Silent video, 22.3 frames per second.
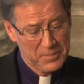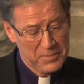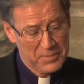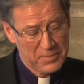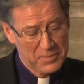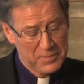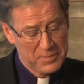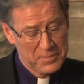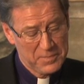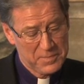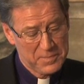
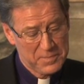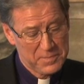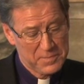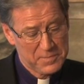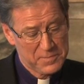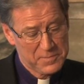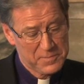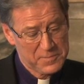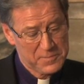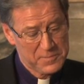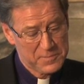
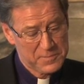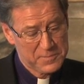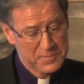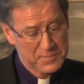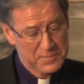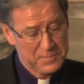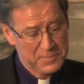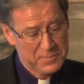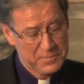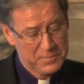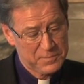
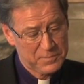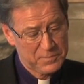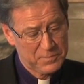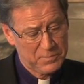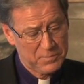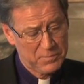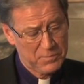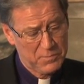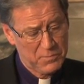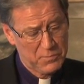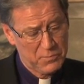
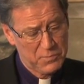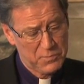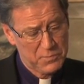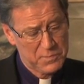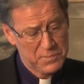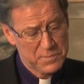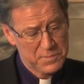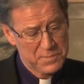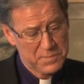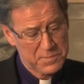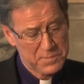
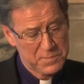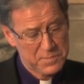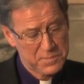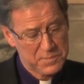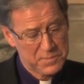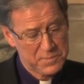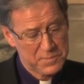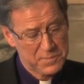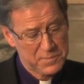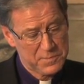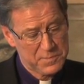
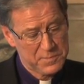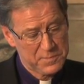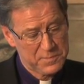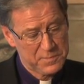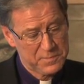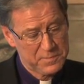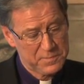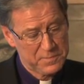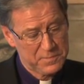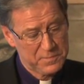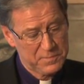
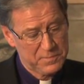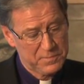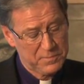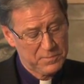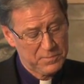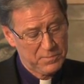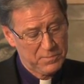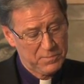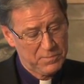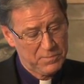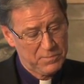
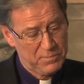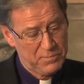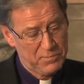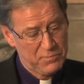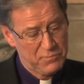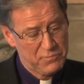The person shown says nothing.